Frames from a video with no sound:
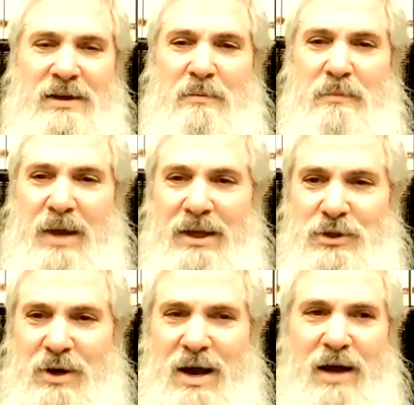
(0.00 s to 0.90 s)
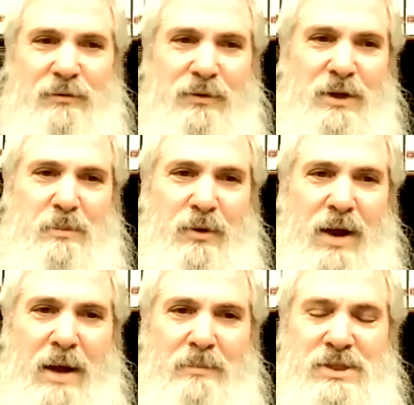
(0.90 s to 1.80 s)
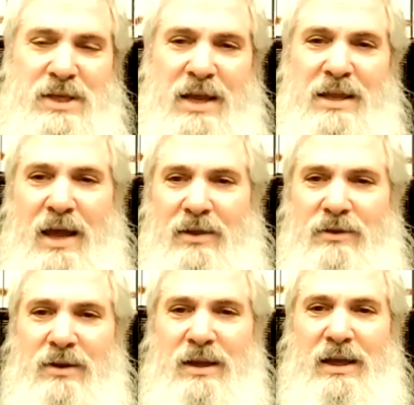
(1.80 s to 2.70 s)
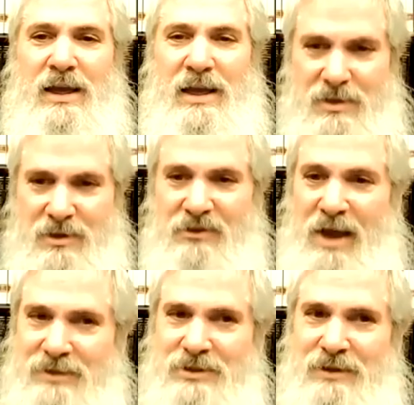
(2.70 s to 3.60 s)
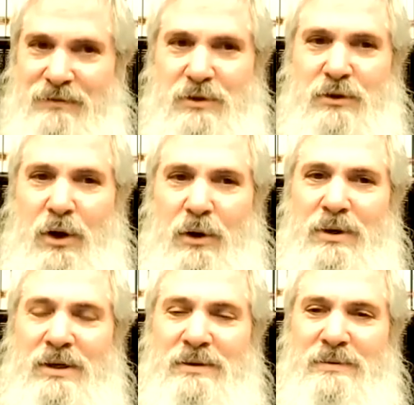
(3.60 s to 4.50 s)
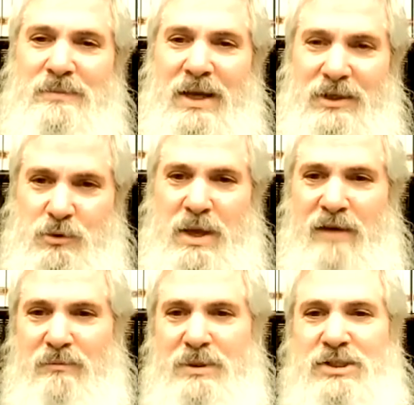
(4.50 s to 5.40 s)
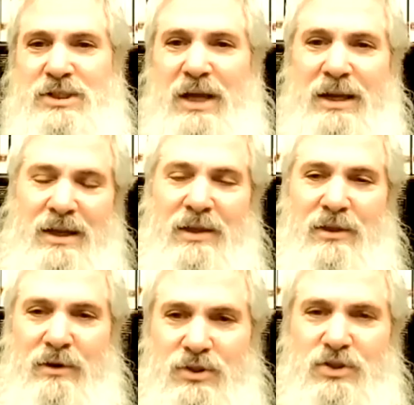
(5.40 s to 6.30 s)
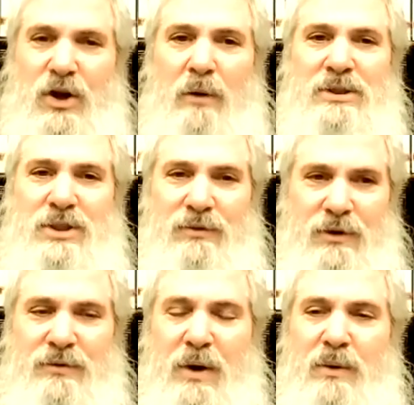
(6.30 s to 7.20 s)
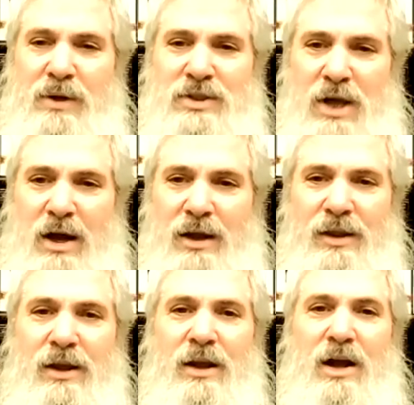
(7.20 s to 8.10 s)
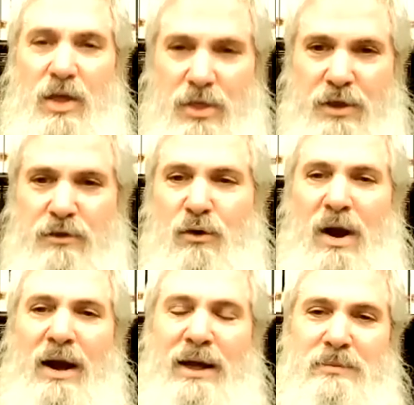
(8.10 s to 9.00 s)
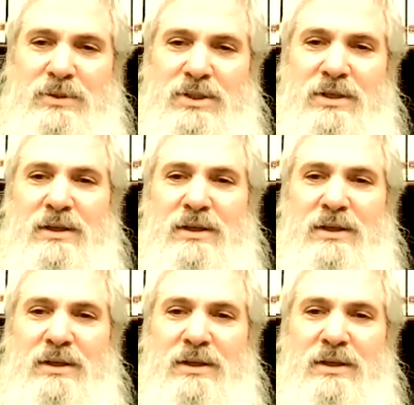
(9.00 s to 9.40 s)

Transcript: major conflict perhaps. And yet, in the text of the Torah, as we have been studying, there's so much of a focus on the tribes,